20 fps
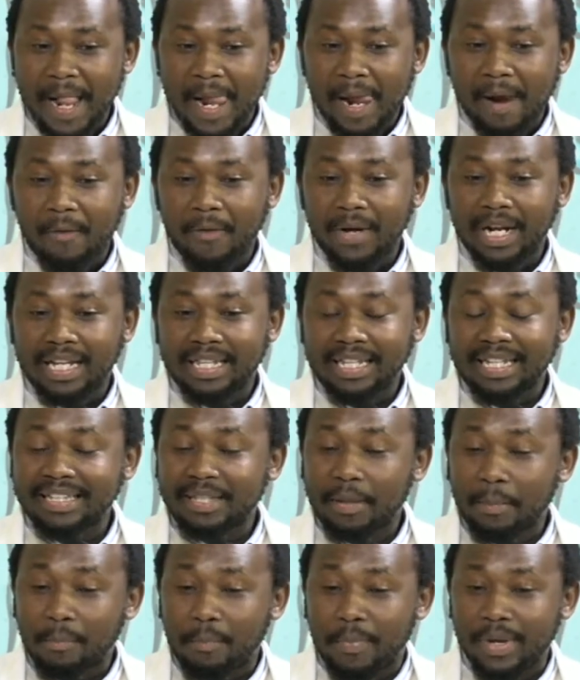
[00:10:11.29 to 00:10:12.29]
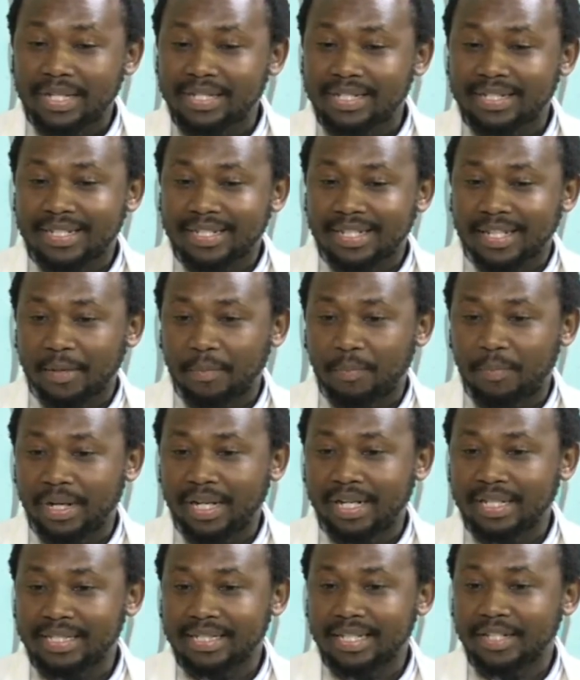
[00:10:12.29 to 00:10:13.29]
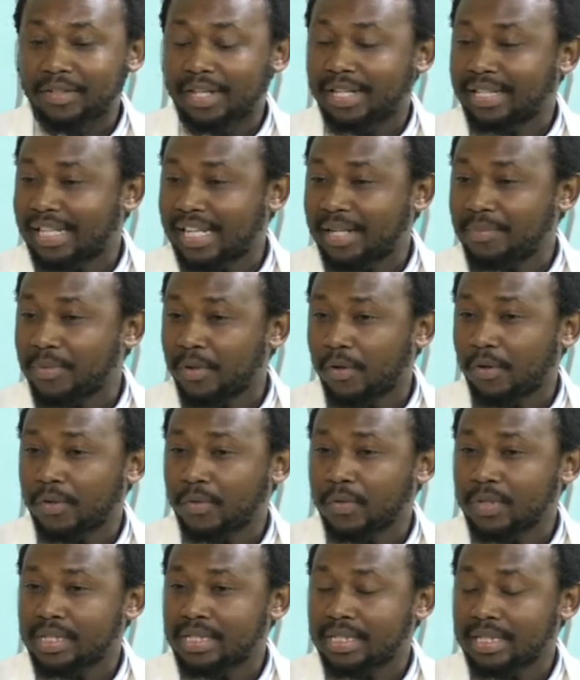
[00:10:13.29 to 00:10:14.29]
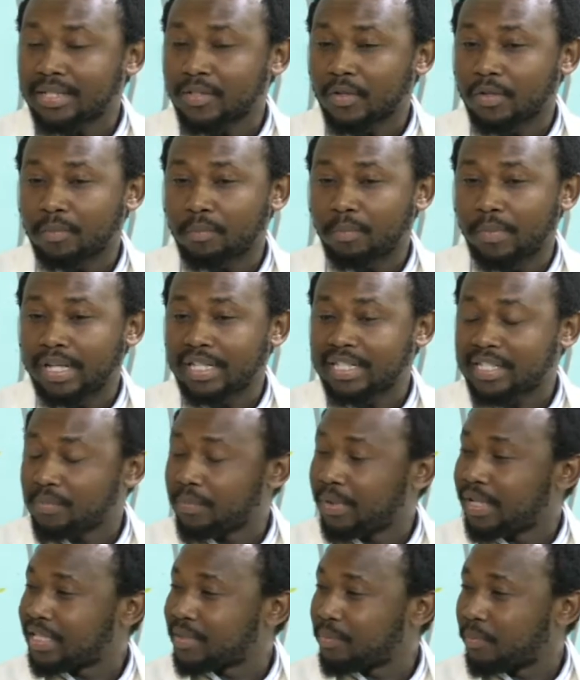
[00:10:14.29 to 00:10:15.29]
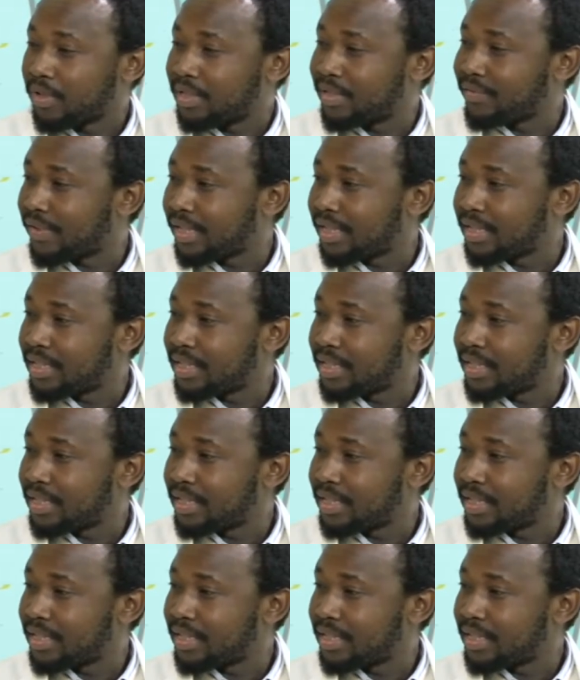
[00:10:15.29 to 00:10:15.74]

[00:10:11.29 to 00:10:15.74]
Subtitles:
Well, I think the best place that you can get me on is on Mace Motivates.